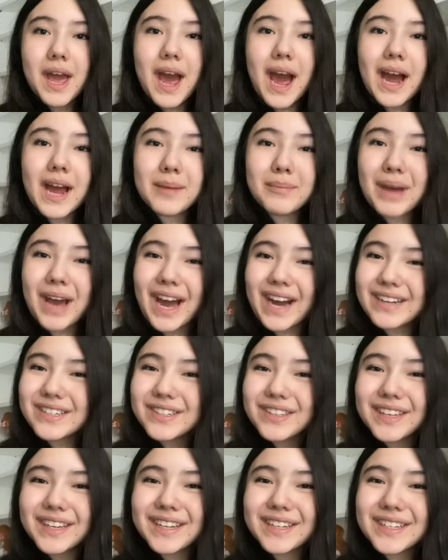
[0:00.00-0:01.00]
I'm
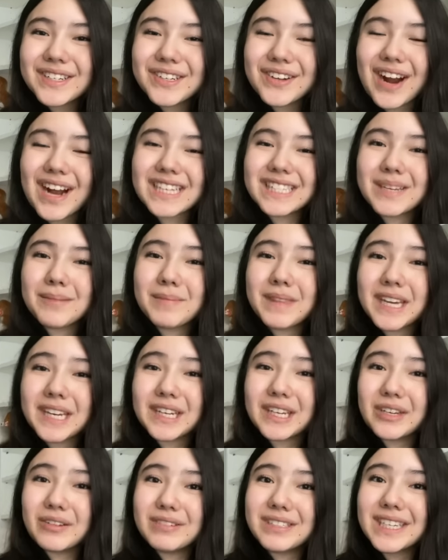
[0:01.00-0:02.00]
actually gonna try something
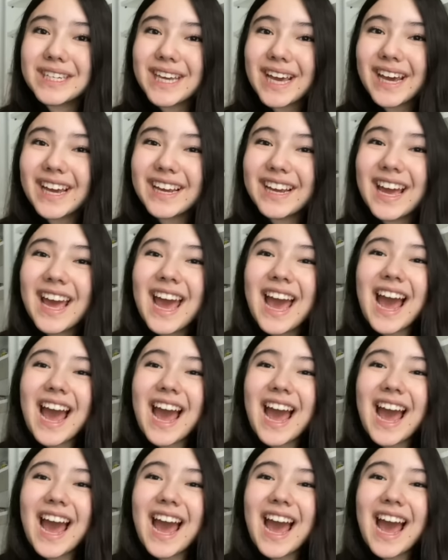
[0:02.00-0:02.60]
new today.